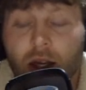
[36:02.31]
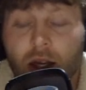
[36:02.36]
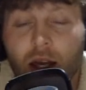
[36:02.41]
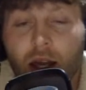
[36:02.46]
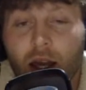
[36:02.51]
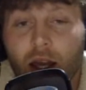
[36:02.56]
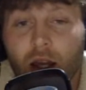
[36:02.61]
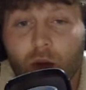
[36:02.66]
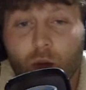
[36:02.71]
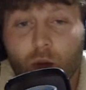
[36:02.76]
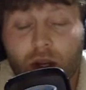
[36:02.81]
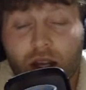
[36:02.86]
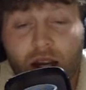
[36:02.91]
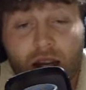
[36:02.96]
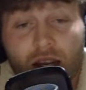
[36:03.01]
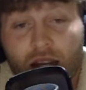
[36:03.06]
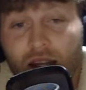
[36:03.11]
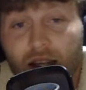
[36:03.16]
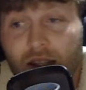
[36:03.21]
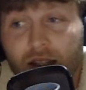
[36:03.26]
hey, we got to
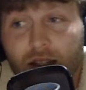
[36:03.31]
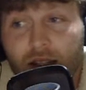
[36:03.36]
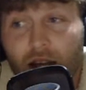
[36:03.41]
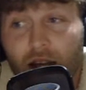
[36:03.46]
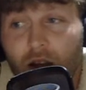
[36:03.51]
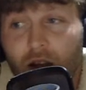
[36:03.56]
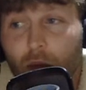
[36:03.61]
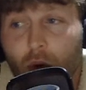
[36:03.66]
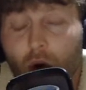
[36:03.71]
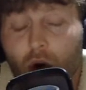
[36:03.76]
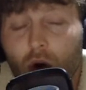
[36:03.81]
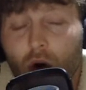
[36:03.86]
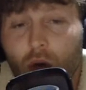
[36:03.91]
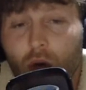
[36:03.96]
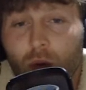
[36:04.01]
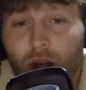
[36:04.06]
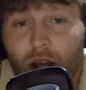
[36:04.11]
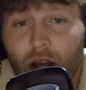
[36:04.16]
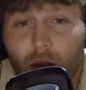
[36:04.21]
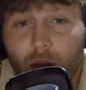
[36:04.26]
get this guy the ball, and we
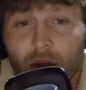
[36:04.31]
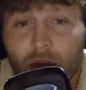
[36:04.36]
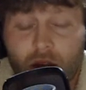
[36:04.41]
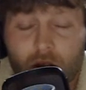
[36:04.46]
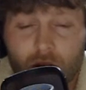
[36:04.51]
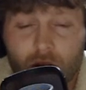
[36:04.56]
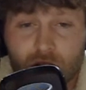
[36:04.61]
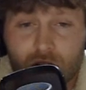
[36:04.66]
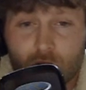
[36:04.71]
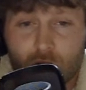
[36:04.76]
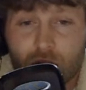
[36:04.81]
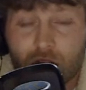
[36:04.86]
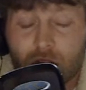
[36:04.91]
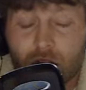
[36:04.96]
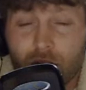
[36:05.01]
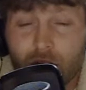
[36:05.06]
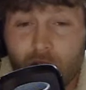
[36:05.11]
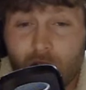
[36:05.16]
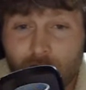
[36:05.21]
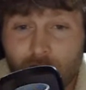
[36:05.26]
got to make a conservative
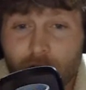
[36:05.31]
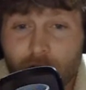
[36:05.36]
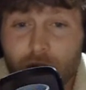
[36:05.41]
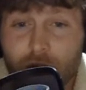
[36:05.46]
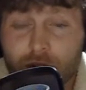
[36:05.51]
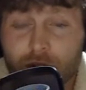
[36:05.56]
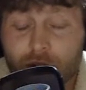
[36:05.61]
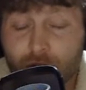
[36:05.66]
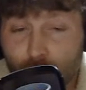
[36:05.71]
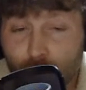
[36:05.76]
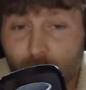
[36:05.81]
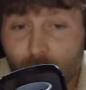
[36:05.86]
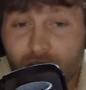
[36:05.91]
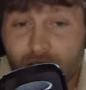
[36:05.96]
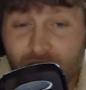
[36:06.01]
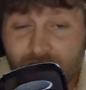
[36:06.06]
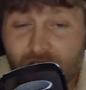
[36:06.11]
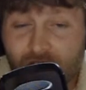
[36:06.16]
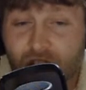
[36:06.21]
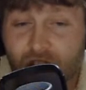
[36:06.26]
effort to do it
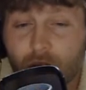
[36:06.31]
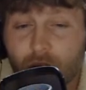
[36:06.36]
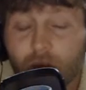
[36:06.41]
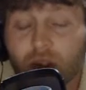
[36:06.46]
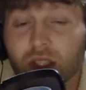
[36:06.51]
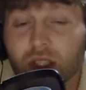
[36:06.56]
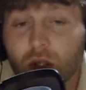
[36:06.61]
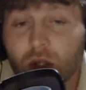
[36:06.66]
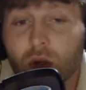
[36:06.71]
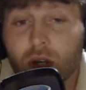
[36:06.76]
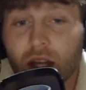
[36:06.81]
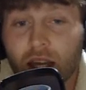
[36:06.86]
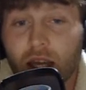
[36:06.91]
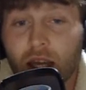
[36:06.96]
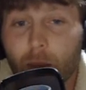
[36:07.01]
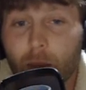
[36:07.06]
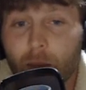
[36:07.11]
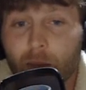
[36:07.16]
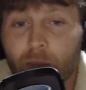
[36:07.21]
each and every single game.